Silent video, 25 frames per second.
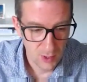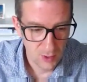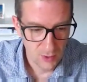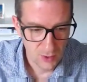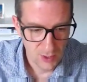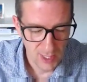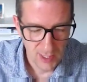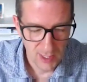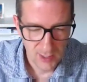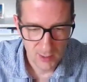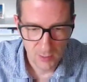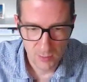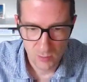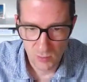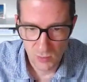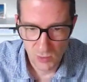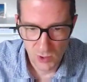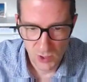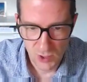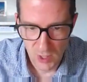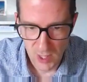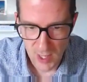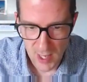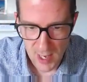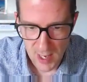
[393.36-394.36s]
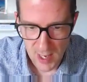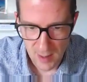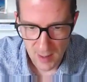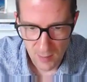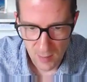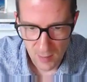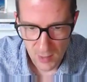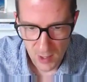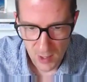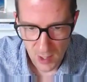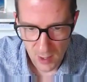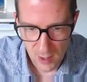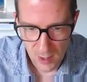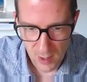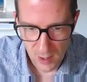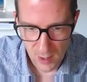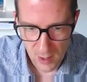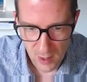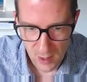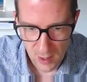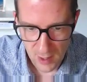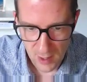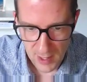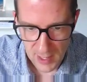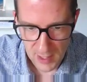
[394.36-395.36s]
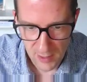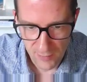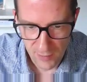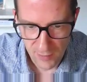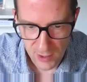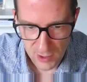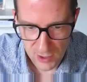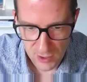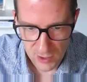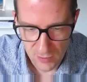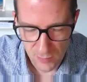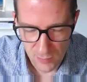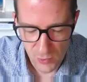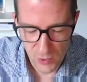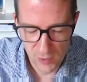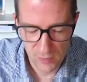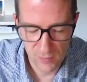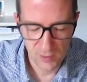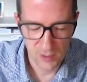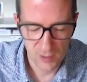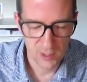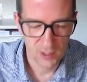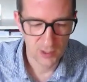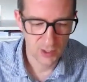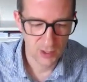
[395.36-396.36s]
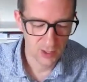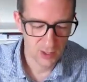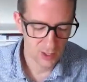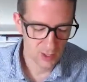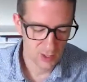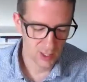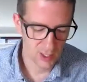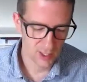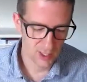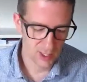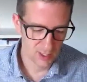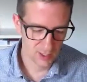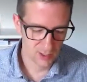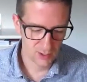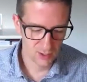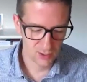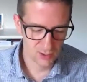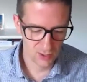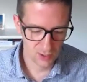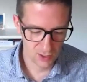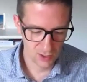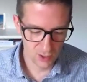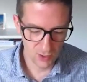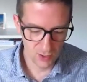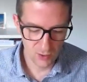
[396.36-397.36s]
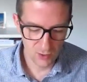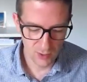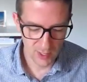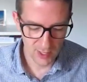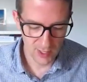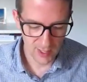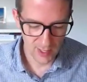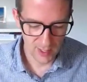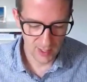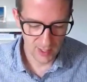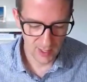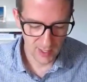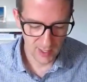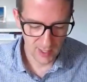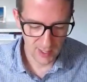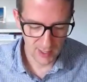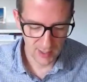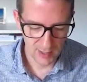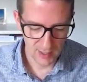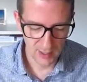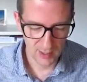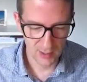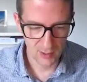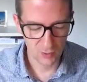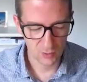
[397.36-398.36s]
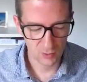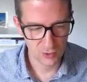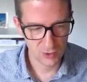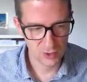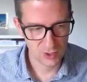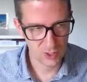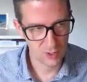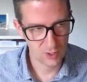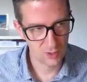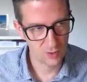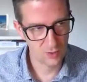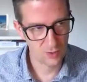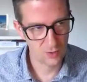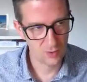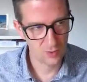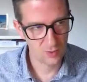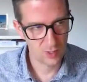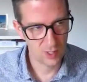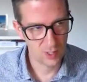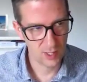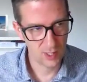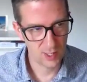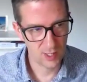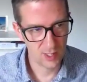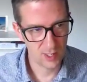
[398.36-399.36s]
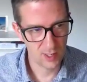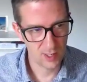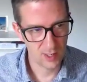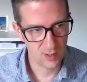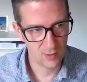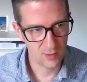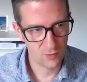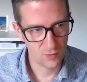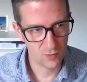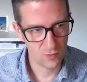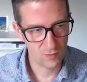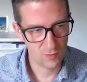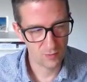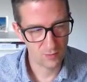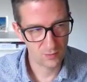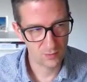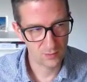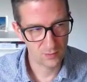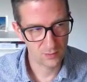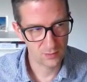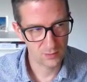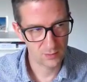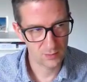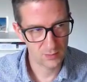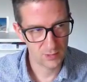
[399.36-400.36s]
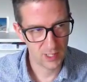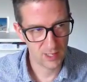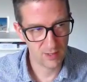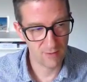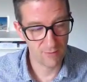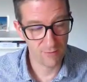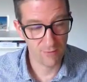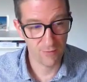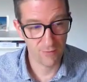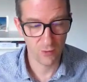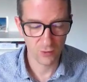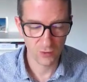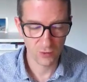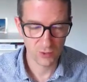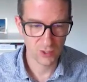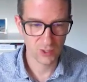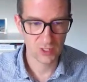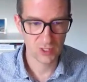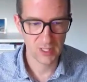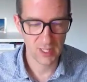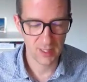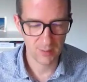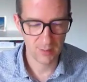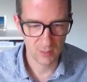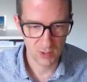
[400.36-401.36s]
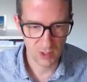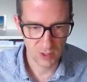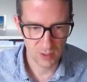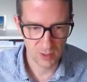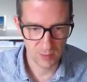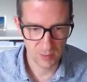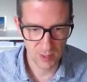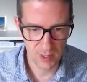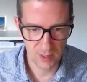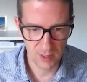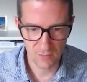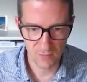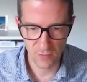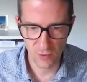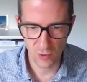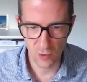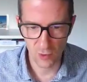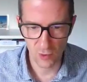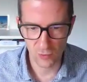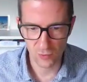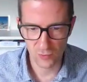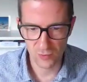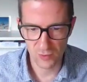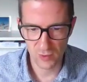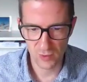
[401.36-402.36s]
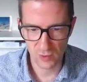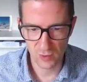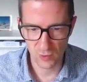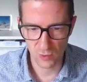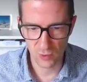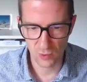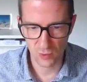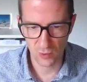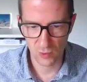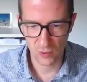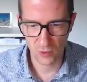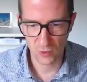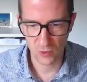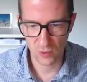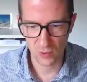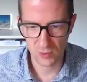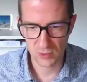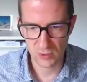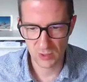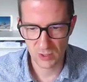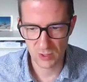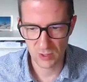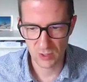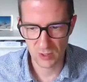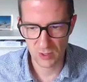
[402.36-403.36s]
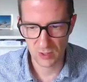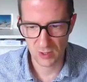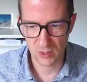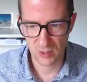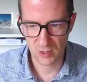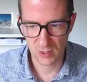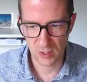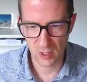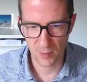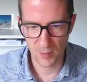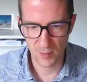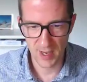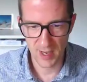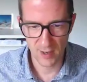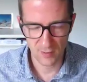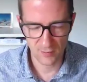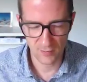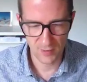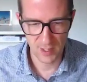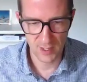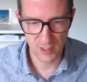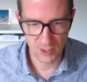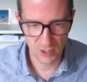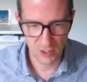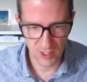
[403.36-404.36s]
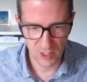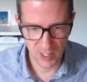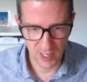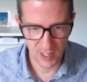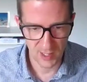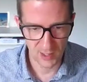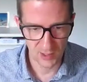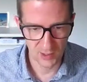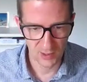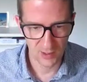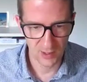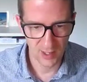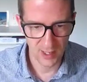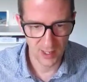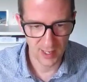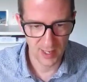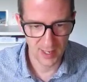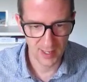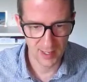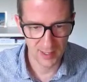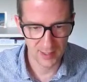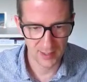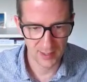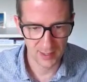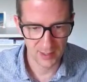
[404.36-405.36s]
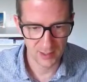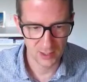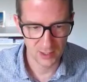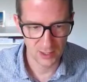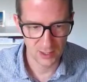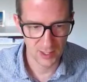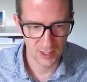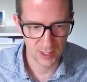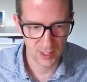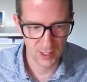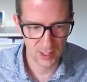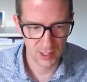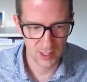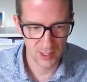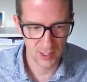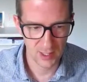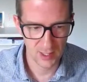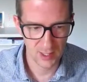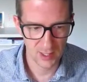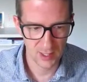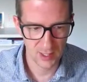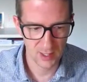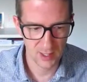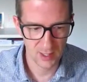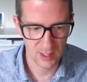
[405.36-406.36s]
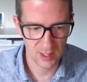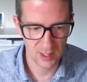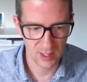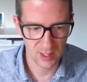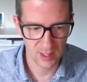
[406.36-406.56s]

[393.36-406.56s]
Adam's game, Elevation of Privilege, to do that, and it also it forces them to be involved or to come out of their shell and actually